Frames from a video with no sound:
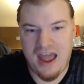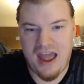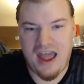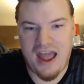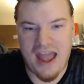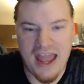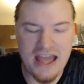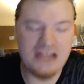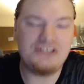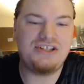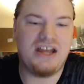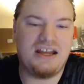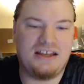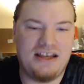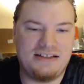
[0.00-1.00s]

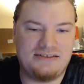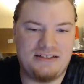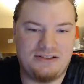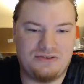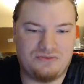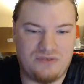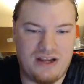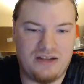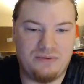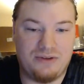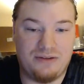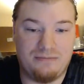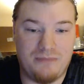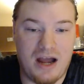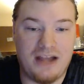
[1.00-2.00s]
AJ gets in the ring
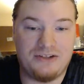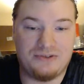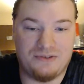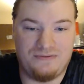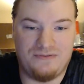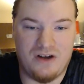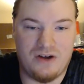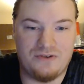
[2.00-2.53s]
with a microphone.